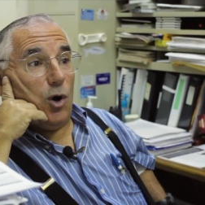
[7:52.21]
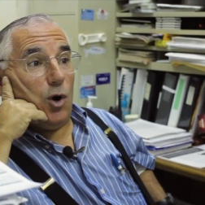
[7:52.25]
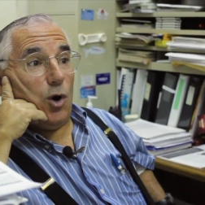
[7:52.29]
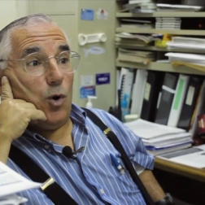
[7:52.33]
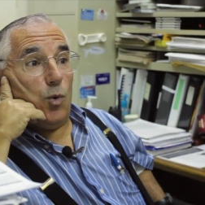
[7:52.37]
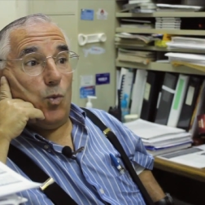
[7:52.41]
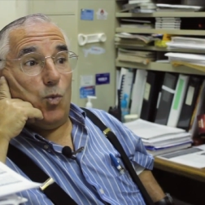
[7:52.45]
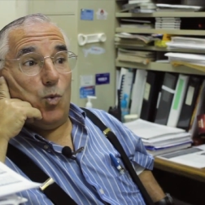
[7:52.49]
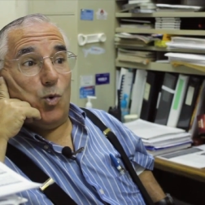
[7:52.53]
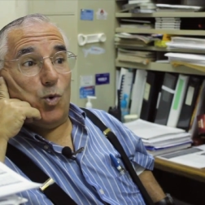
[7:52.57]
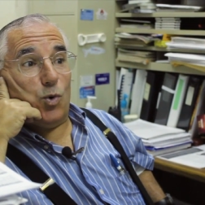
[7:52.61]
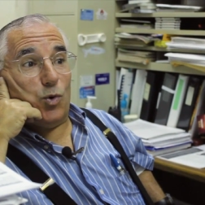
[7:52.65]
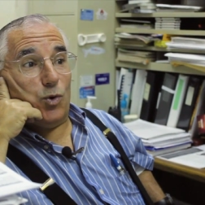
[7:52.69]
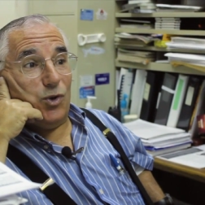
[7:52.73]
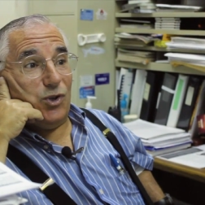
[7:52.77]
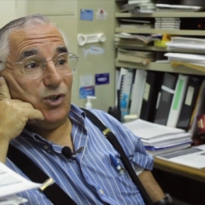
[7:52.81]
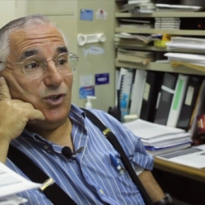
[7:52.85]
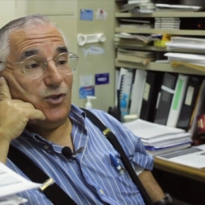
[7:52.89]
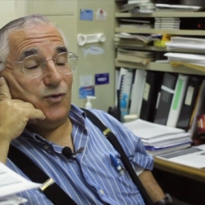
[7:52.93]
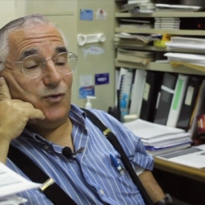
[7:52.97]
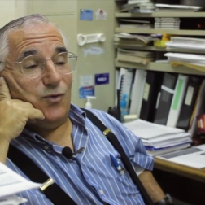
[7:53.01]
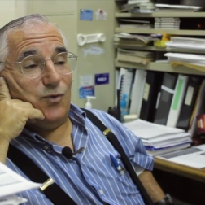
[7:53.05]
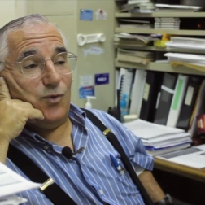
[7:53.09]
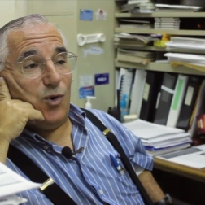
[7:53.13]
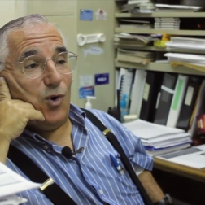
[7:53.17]
Our water
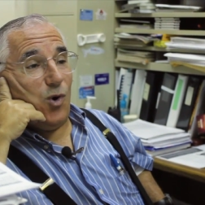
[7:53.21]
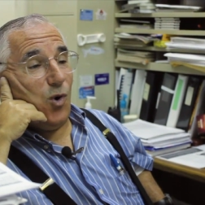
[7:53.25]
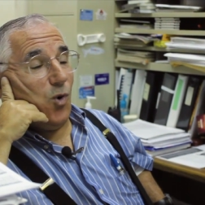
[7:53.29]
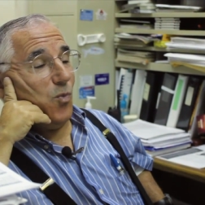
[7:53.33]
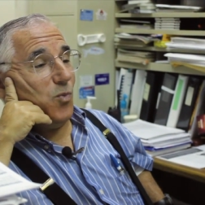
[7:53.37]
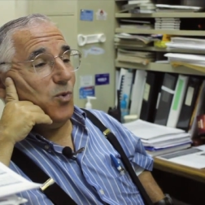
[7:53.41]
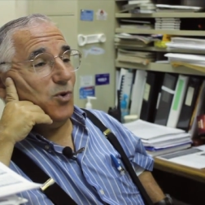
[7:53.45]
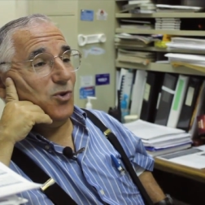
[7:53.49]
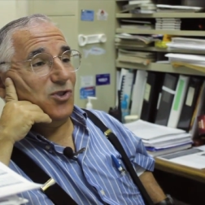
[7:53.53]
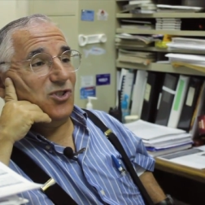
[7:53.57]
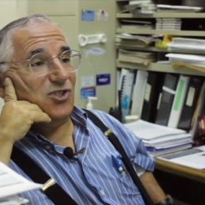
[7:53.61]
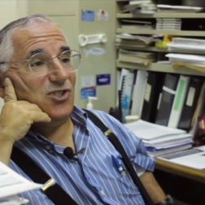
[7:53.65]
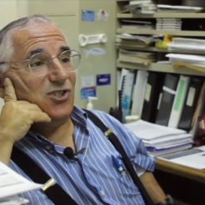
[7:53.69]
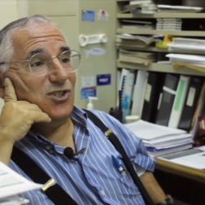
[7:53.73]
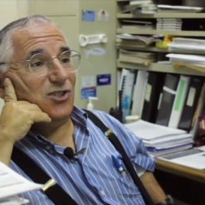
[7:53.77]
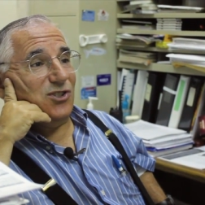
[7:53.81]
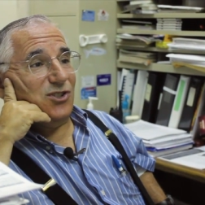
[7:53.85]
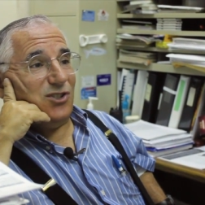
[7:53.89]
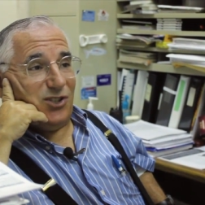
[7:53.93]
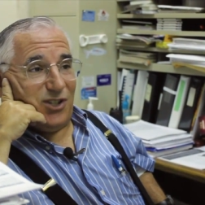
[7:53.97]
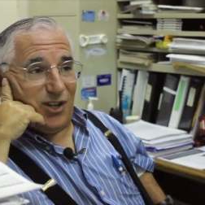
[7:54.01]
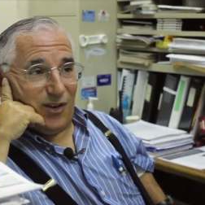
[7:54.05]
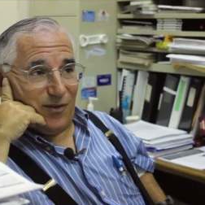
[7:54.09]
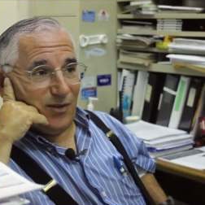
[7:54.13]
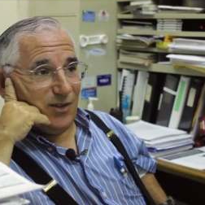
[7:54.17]
is almost
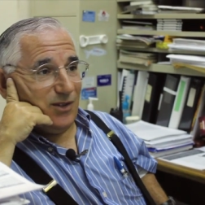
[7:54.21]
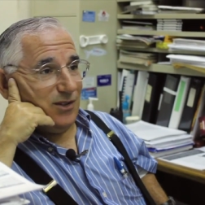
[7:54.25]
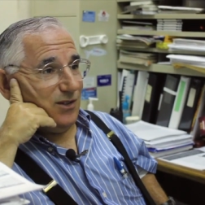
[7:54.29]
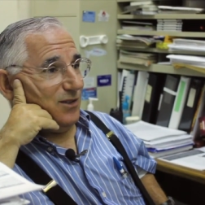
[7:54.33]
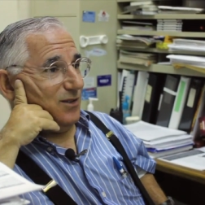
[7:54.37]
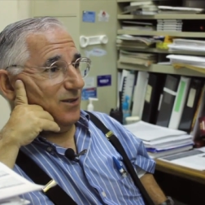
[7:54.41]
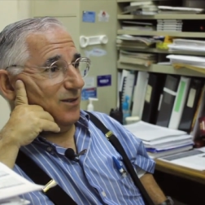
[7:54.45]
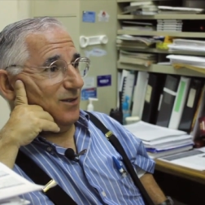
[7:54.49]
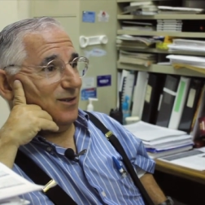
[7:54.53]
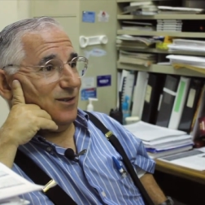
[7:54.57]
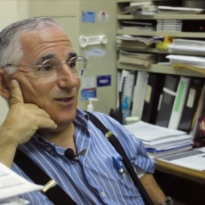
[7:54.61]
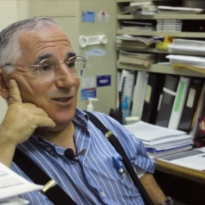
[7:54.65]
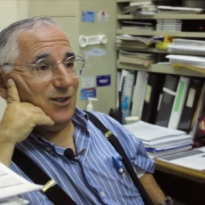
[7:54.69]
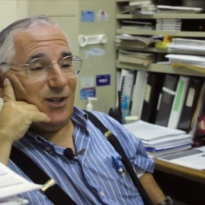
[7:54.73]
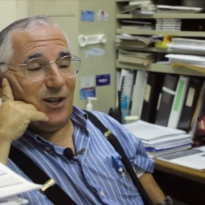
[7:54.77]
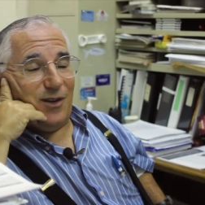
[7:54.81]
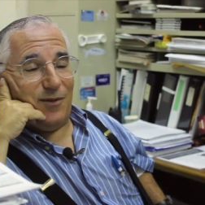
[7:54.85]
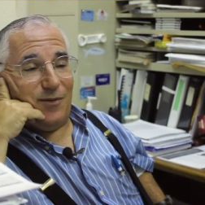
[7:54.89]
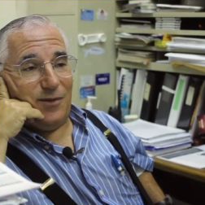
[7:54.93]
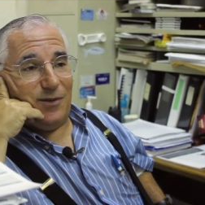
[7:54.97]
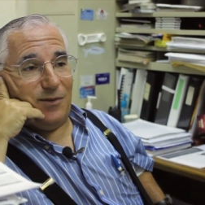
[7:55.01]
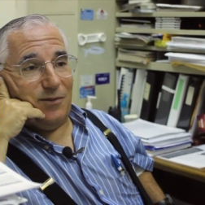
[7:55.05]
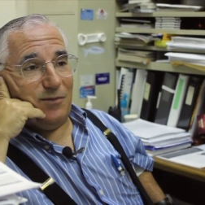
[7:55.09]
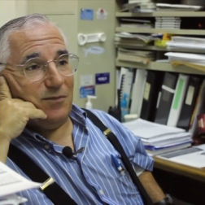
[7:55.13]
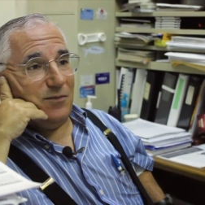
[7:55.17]

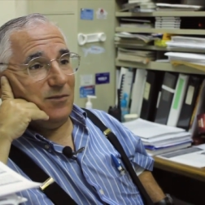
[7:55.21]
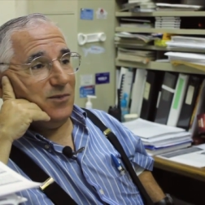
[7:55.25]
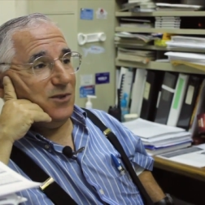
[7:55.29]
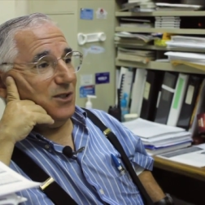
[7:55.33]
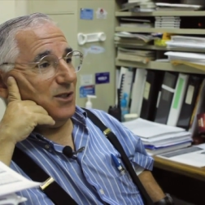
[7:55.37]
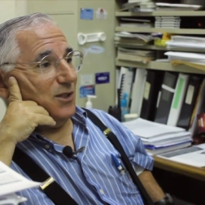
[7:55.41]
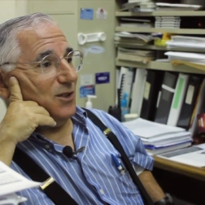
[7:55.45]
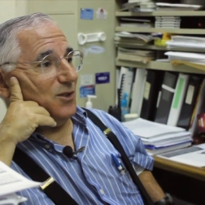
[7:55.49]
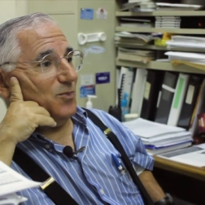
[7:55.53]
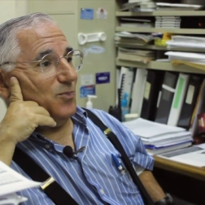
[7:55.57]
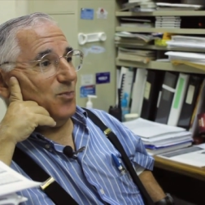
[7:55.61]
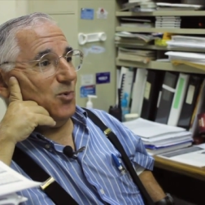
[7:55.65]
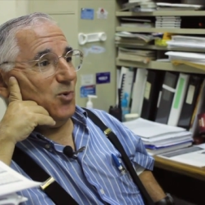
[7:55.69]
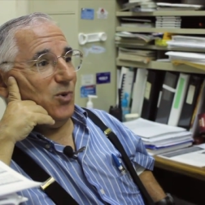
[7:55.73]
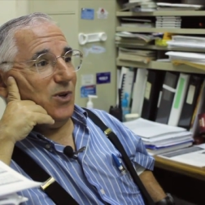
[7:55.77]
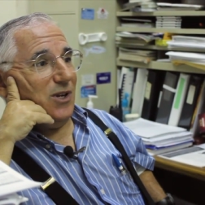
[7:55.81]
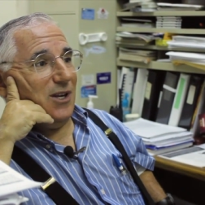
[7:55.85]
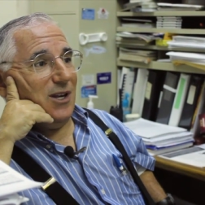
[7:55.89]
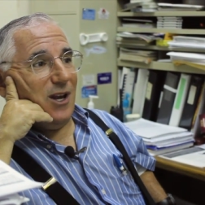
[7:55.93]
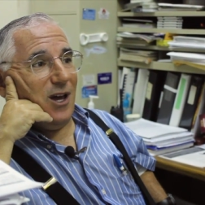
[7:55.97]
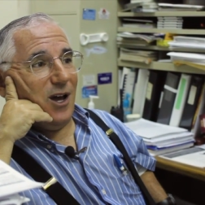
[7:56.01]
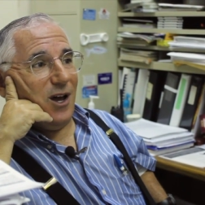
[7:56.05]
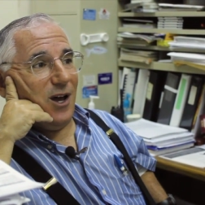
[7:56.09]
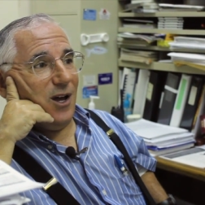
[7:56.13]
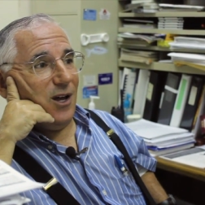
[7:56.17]

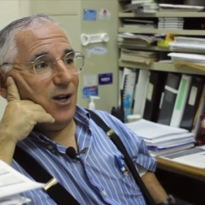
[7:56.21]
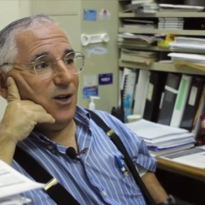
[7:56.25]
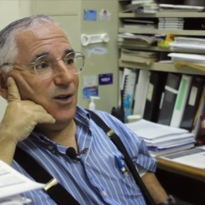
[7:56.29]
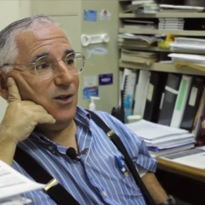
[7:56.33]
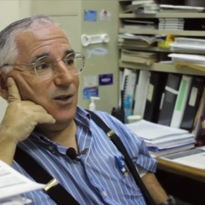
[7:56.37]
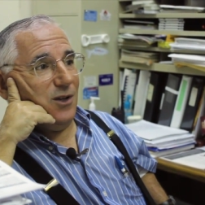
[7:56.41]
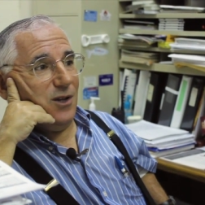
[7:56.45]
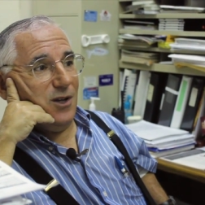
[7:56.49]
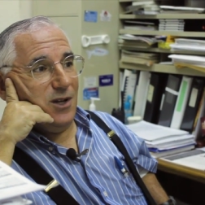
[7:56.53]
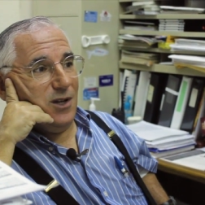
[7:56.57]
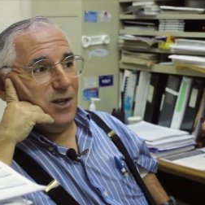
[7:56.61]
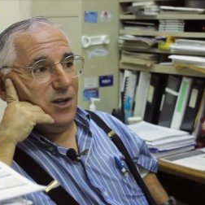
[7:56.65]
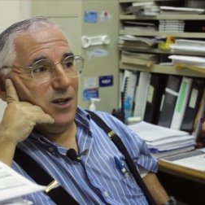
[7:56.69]
6.9.